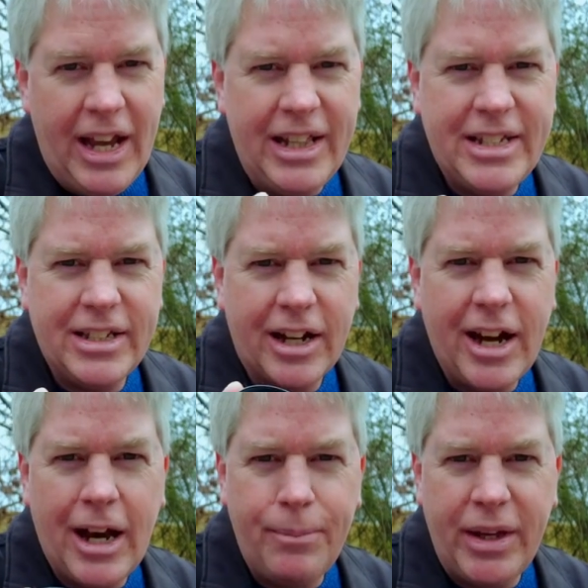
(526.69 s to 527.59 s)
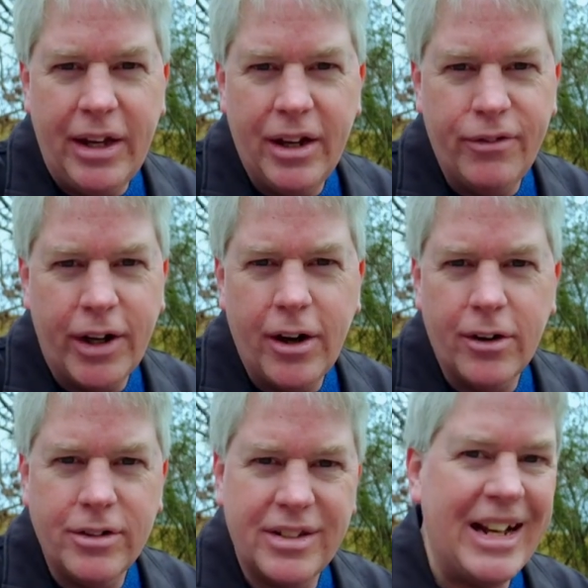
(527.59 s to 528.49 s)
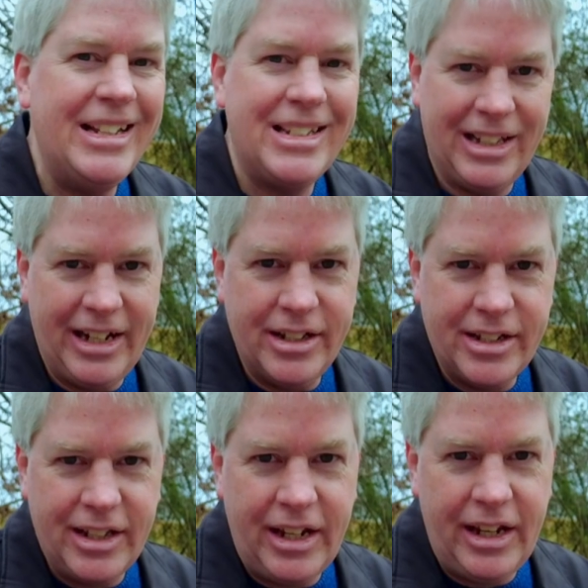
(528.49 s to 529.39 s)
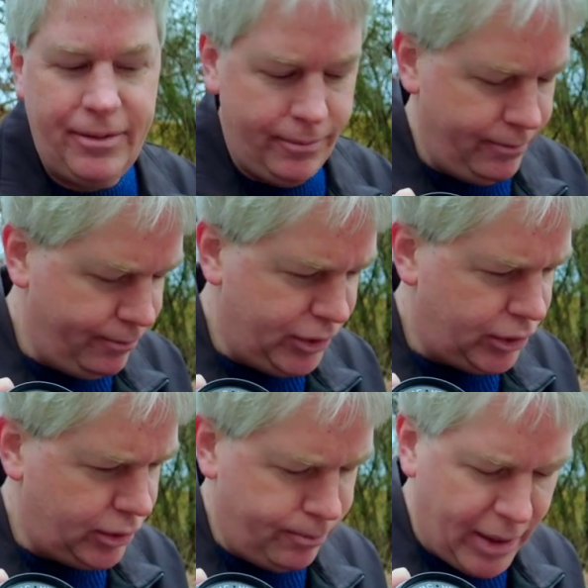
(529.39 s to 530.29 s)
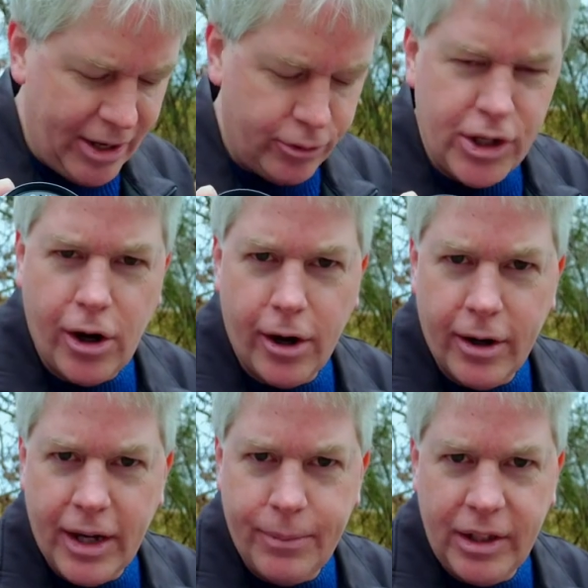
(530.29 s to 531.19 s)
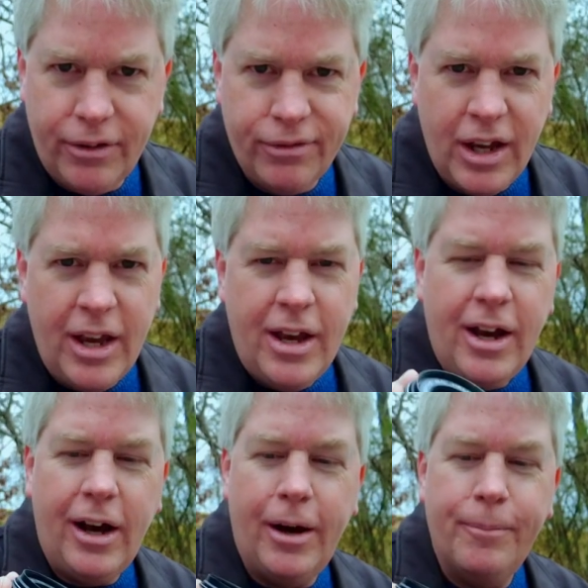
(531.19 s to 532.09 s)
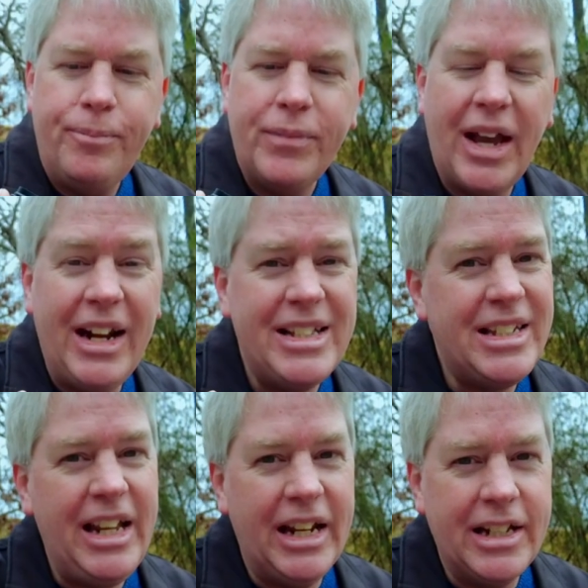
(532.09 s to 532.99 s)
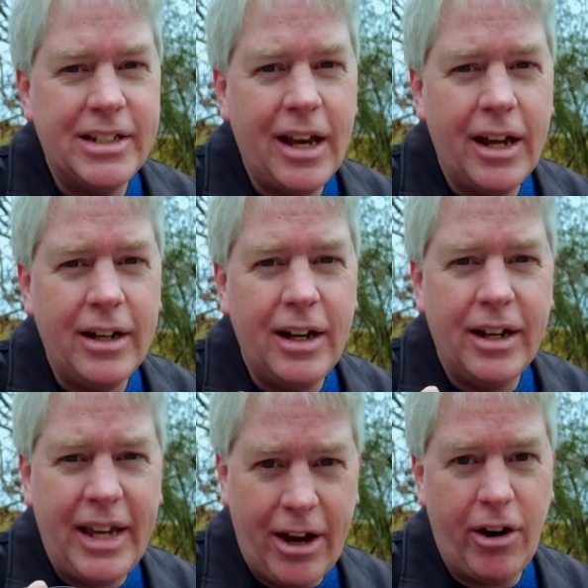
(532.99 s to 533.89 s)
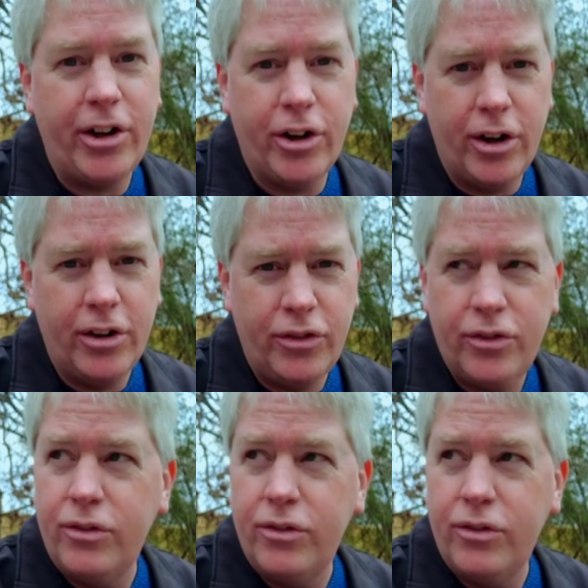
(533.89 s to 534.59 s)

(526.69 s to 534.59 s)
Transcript: And this is a copy of a Carl Zeiss lens, the Biotar, I believe. And it's neat, it's got character.